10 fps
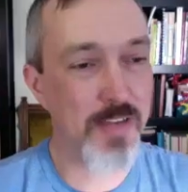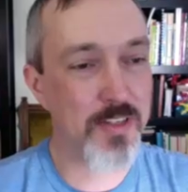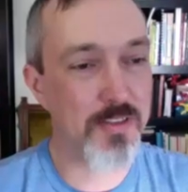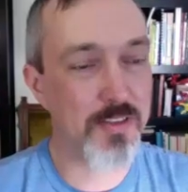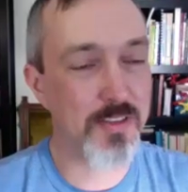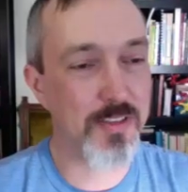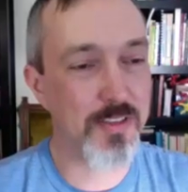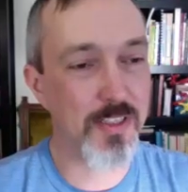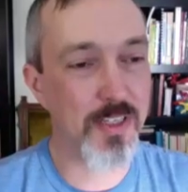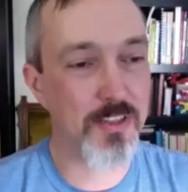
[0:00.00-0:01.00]

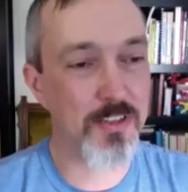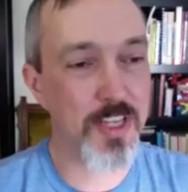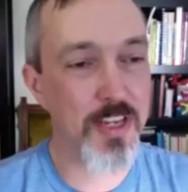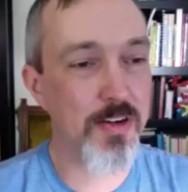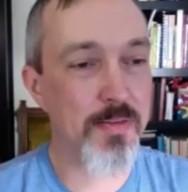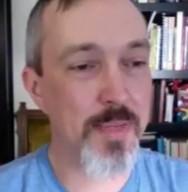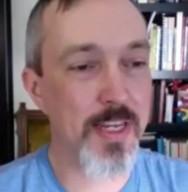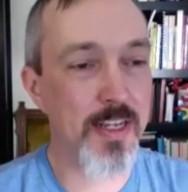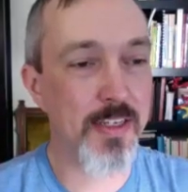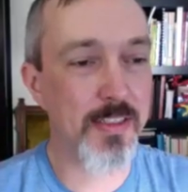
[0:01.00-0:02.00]
a secret
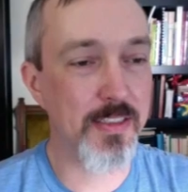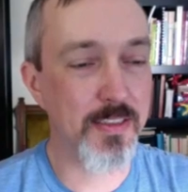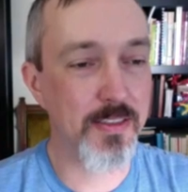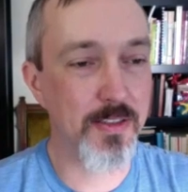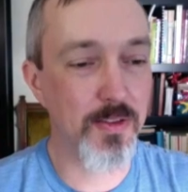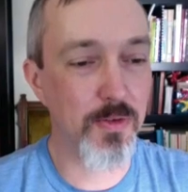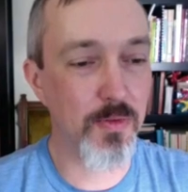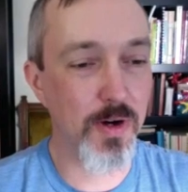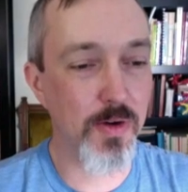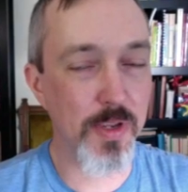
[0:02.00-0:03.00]
meeting
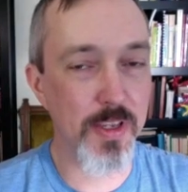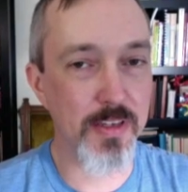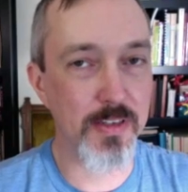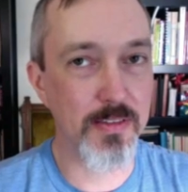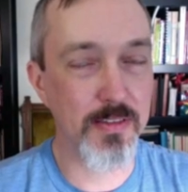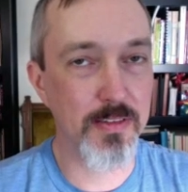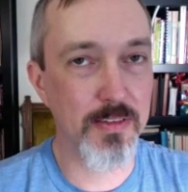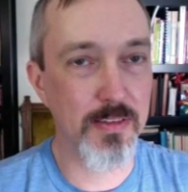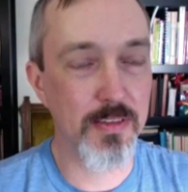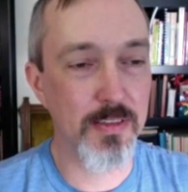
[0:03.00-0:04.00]
where we
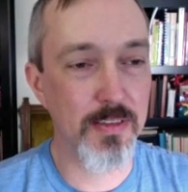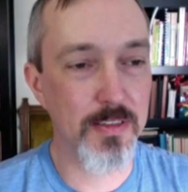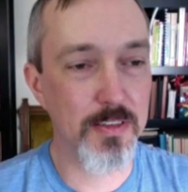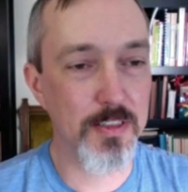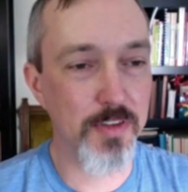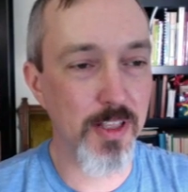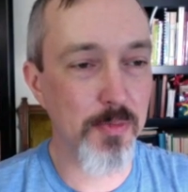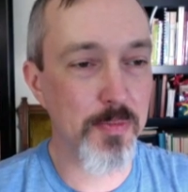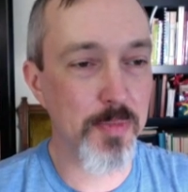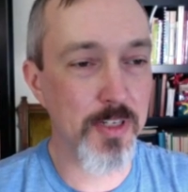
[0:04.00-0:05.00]
developed
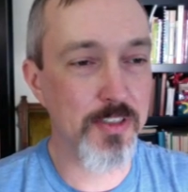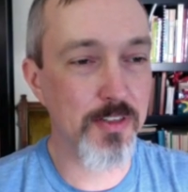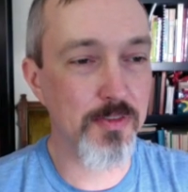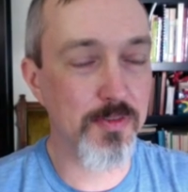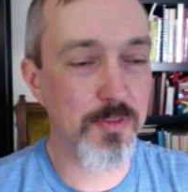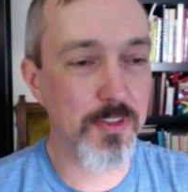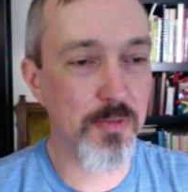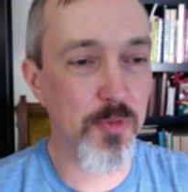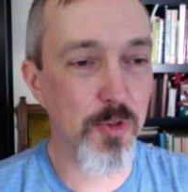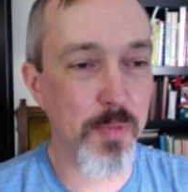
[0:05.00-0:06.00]
a bunch of
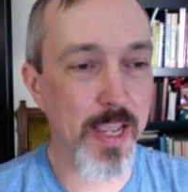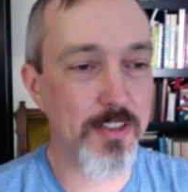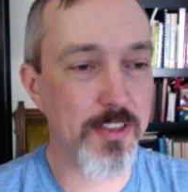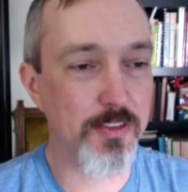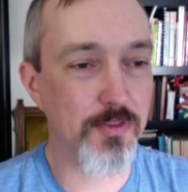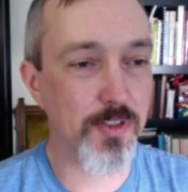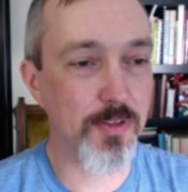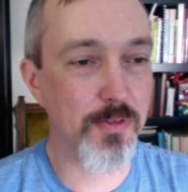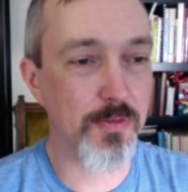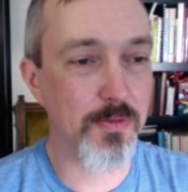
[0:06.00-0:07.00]
simple patches
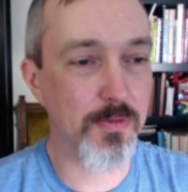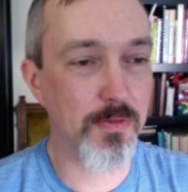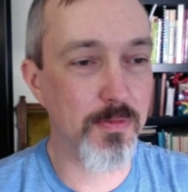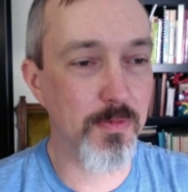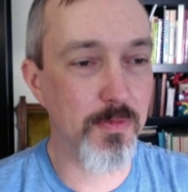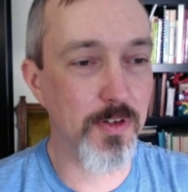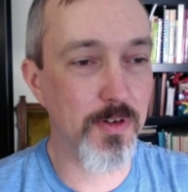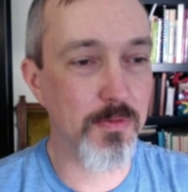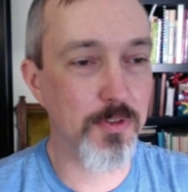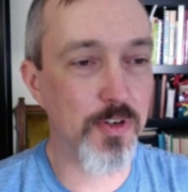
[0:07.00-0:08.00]
for
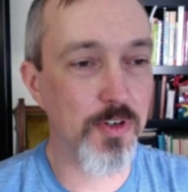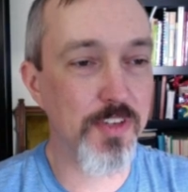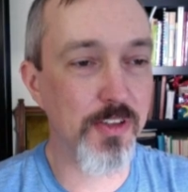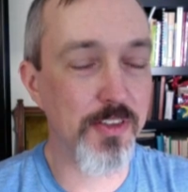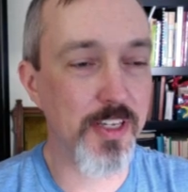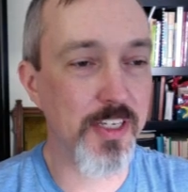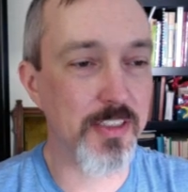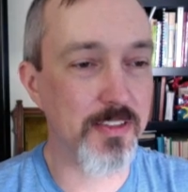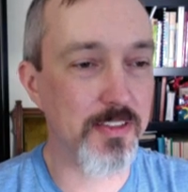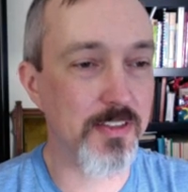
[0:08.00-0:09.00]
trivial
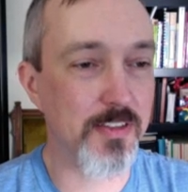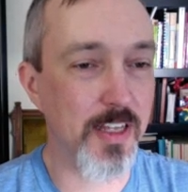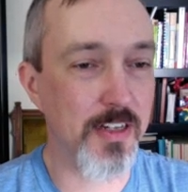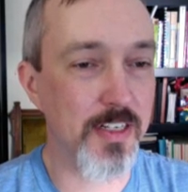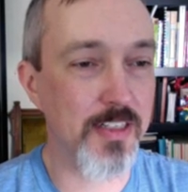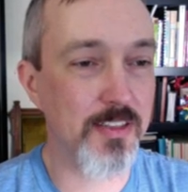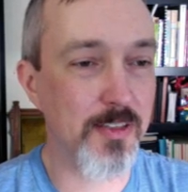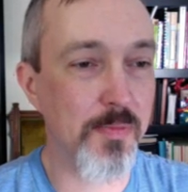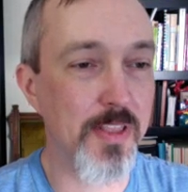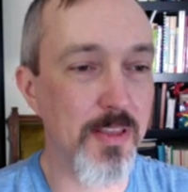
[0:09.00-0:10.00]
things and didn't
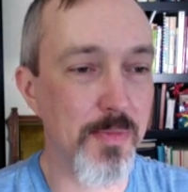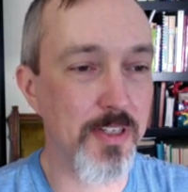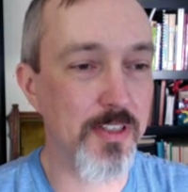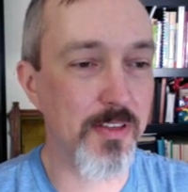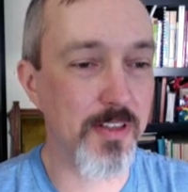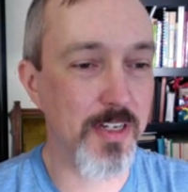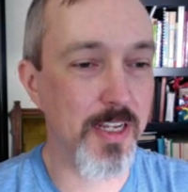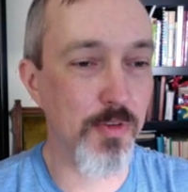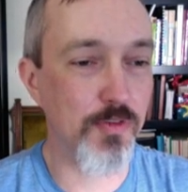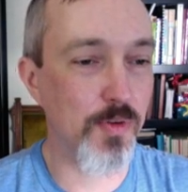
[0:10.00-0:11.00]
submit them until the day
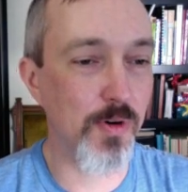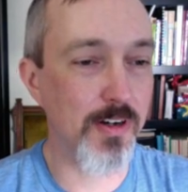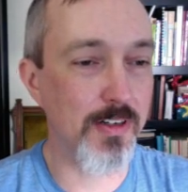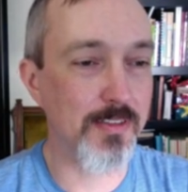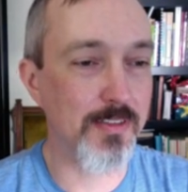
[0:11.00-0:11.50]
before.